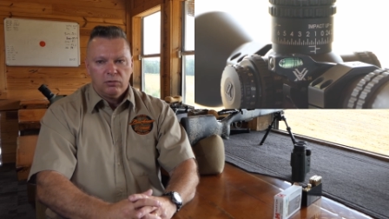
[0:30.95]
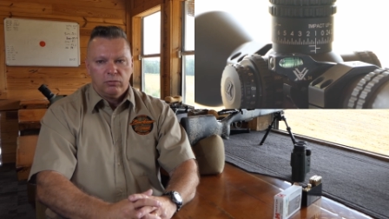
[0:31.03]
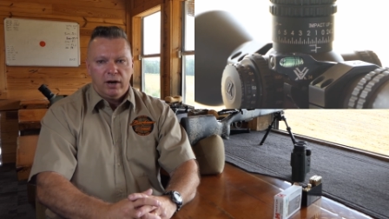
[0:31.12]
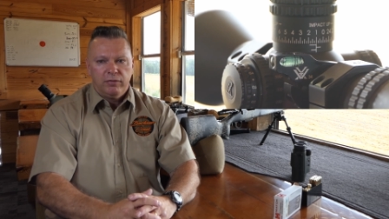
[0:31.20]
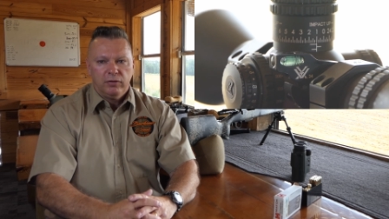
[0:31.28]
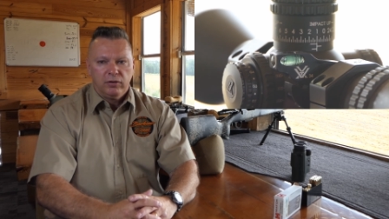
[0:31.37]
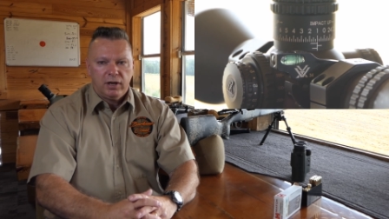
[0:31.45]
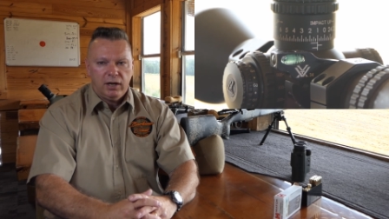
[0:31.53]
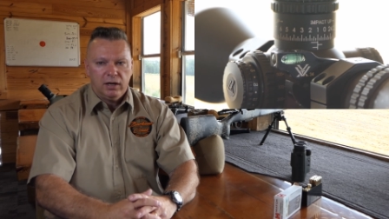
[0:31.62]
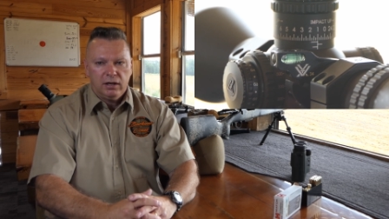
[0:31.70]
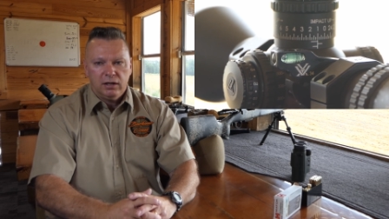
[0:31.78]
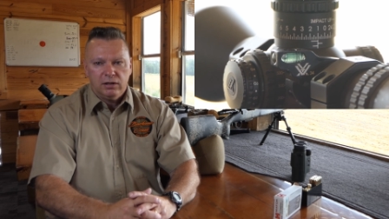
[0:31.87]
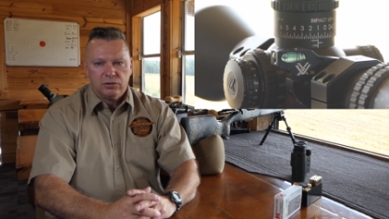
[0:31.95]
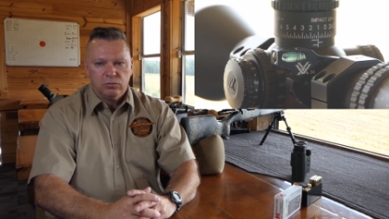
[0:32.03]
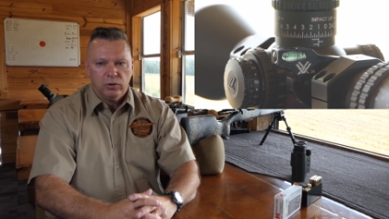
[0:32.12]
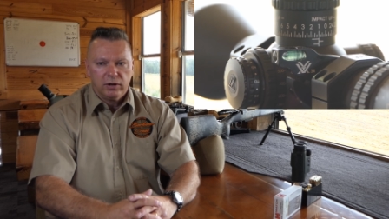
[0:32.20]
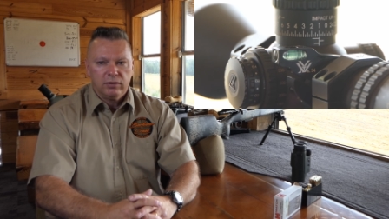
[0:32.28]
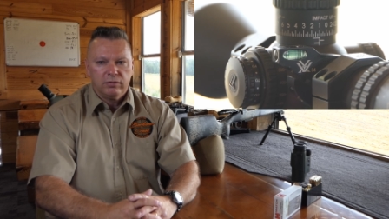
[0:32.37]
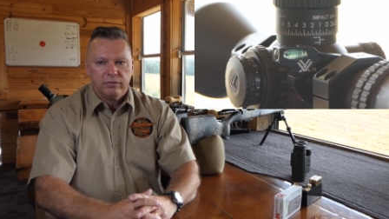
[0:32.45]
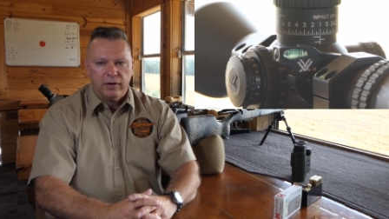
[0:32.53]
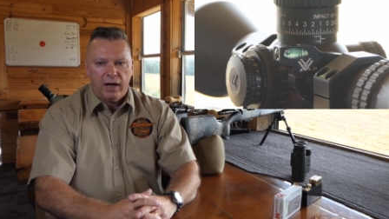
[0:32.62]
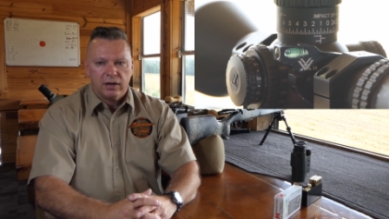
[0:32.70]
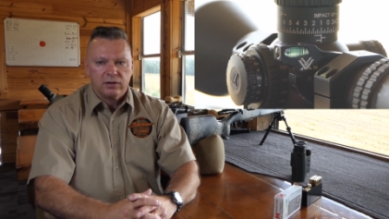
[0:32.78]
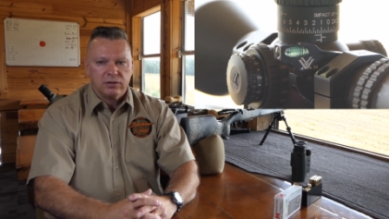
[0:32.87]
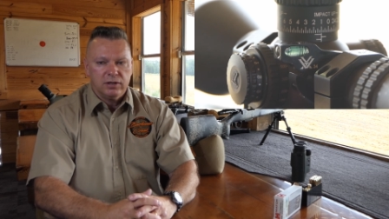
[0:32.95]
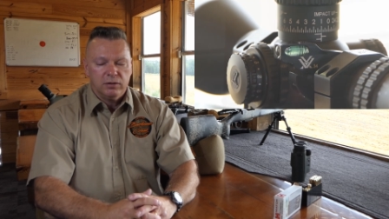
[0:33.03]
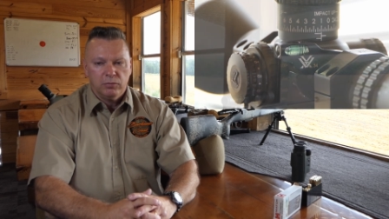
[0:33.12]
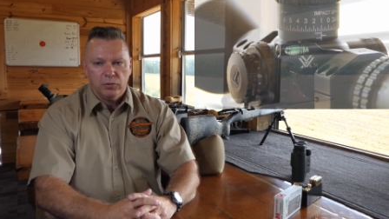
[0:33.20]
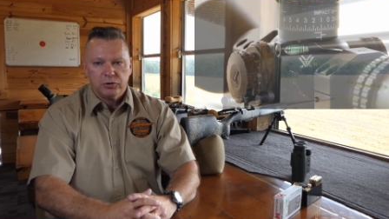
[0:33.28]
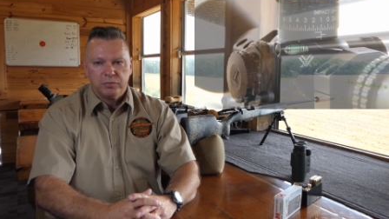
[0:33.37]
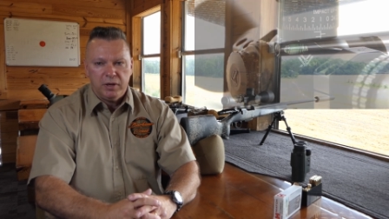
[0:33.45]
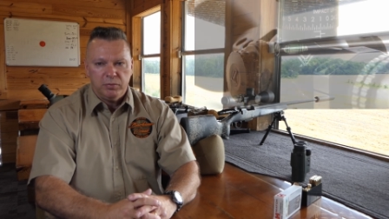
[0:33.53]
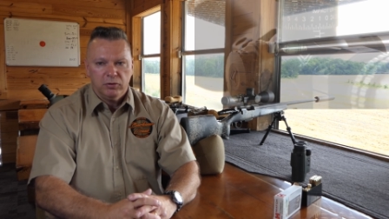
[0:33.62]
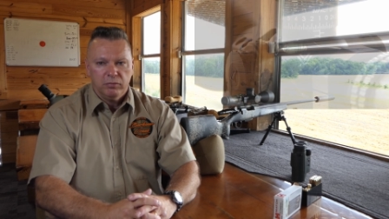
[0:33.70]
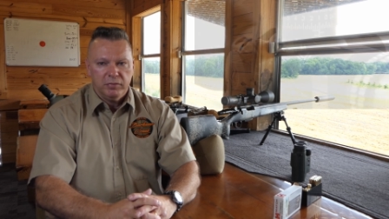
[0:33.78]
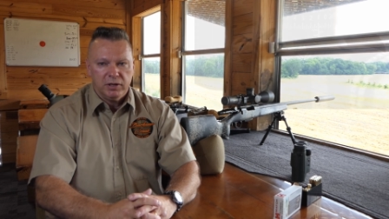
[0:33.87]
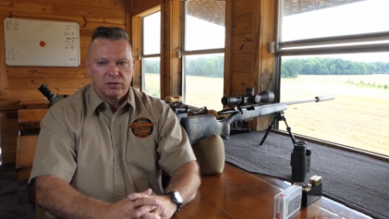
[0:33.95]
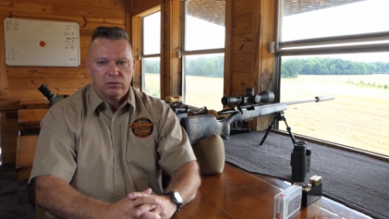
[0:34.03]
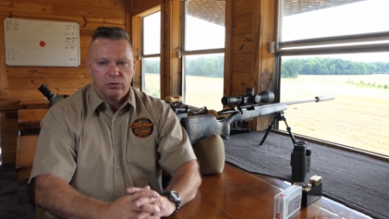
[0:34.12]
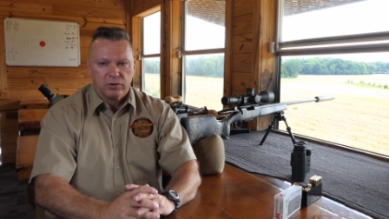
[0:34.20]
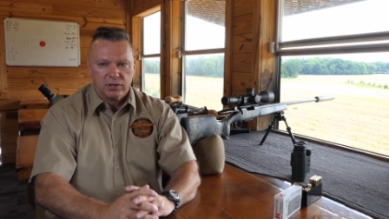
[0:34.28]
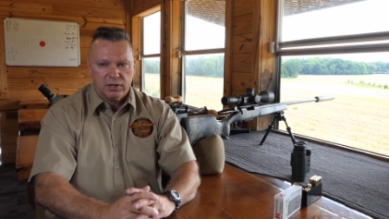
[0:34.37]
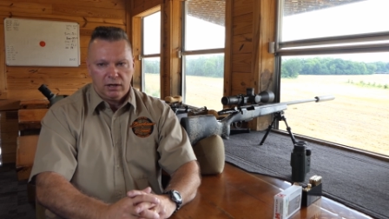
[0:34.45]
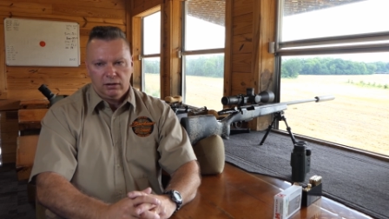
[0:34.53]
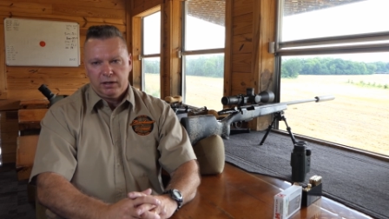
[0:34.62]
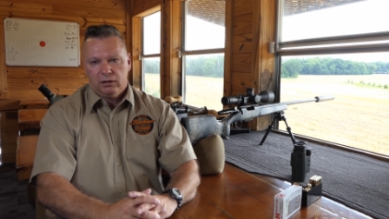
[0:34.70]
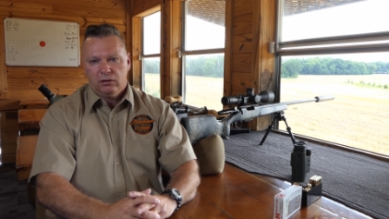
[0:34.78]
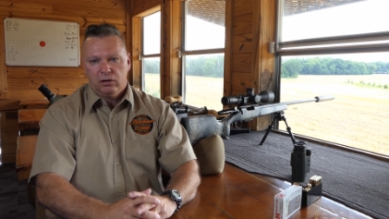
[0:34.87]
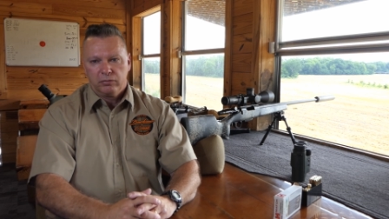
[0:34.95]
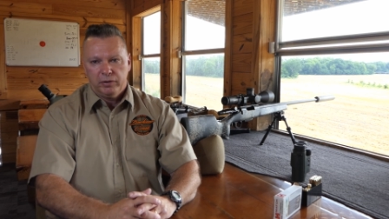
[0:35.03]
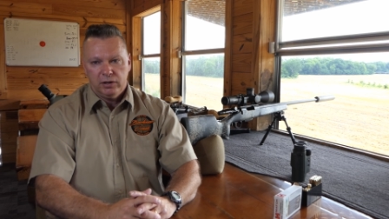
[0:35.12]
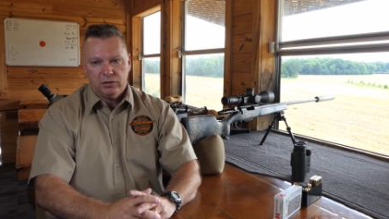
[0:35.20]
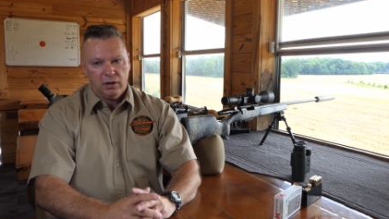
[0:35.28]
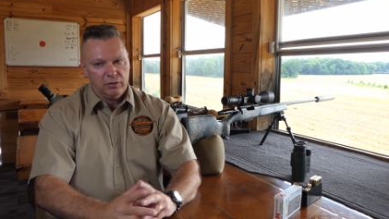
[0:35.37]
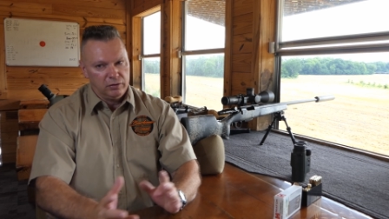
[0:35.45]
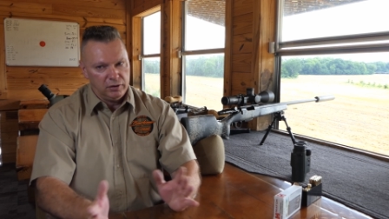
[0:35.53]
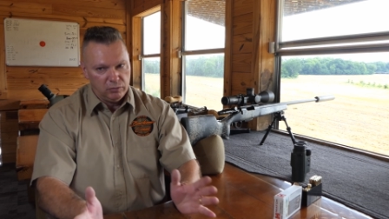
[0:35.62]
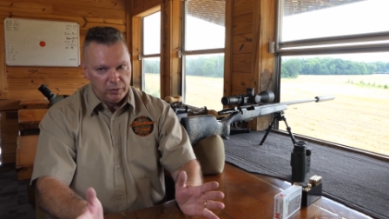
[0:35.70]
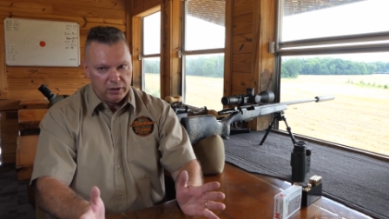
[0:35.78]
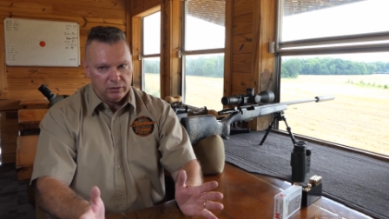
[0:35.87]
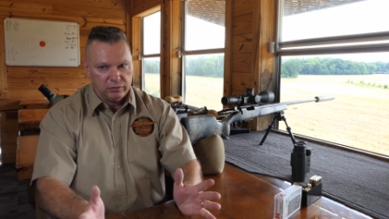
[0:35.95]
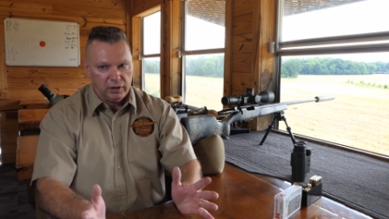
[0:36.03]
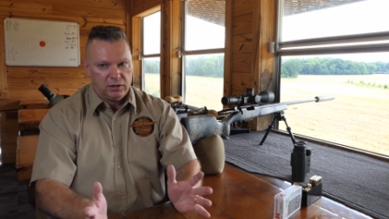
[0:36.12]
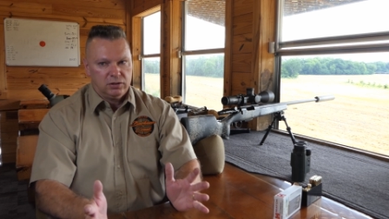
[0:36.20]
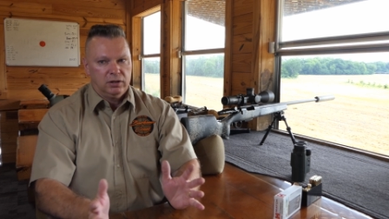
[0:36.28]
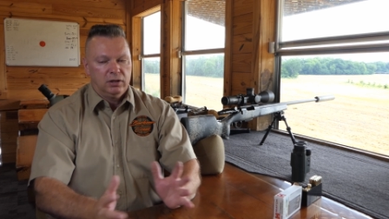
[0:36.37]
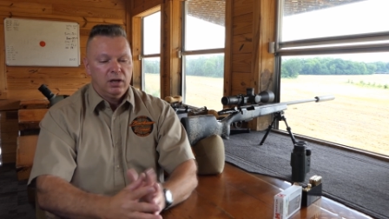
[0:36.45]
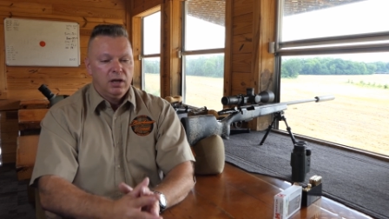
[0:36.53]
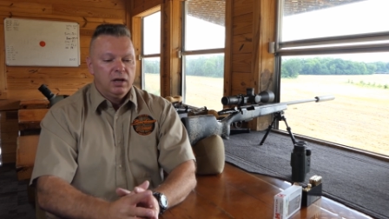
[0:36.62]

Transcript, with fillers: Rifle cant is one of the factors that most people miss horizontally at long range other than wind deflection.